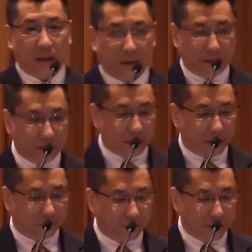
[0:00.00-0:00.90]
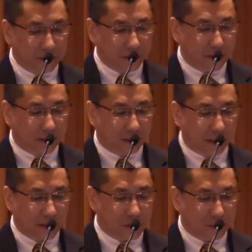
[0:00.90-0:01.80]
Internet of Things, and the
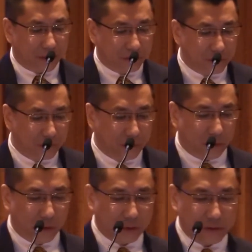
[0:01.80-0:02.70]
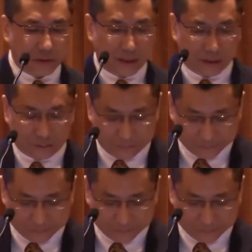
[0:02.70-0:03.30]
NG-PON2 all together.